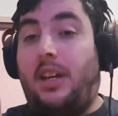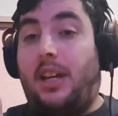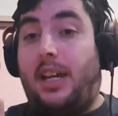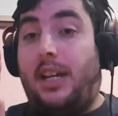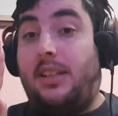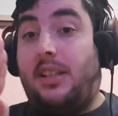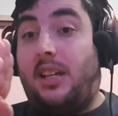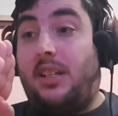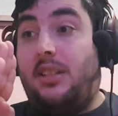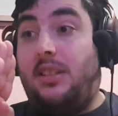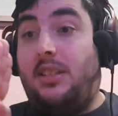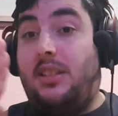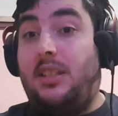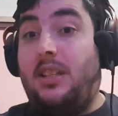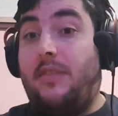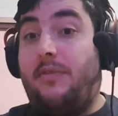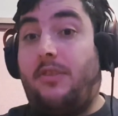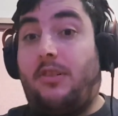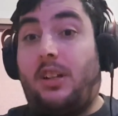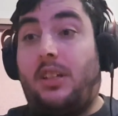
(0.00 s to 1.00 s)
and they
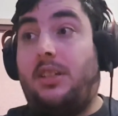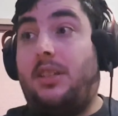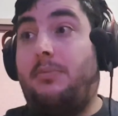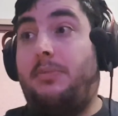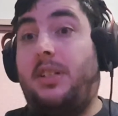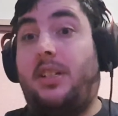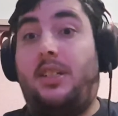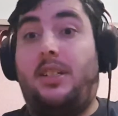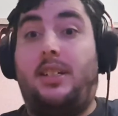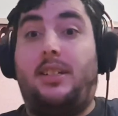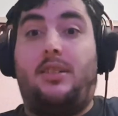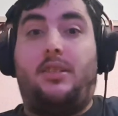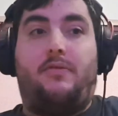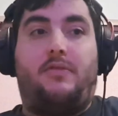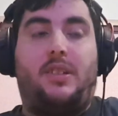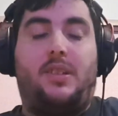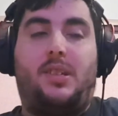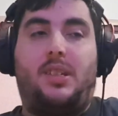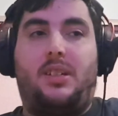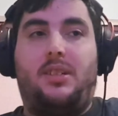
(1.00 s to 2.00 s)
never explain how the
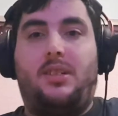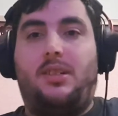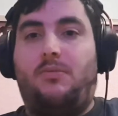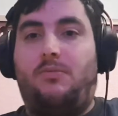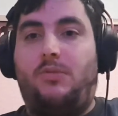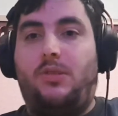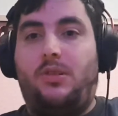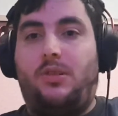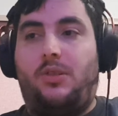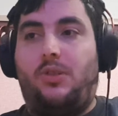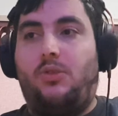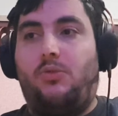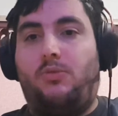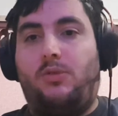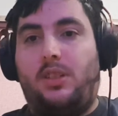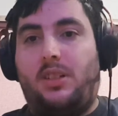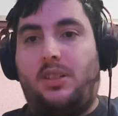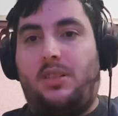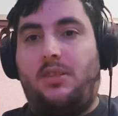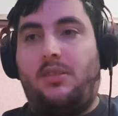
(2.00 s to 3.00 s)
Rasengan works or
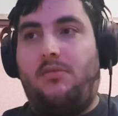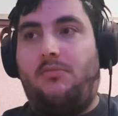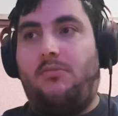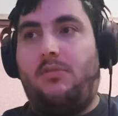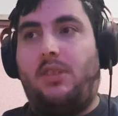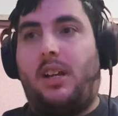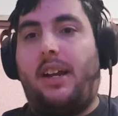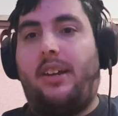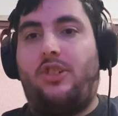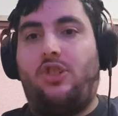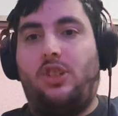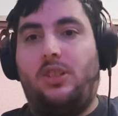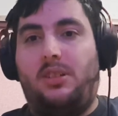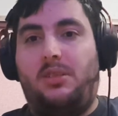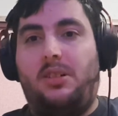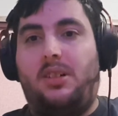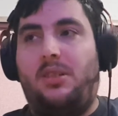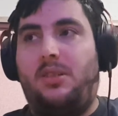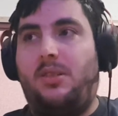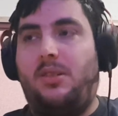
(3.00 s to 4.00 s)
what it actually
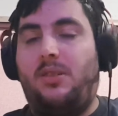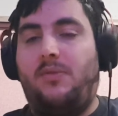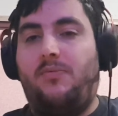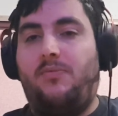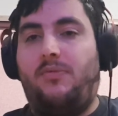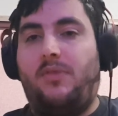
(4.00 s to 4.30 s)
does.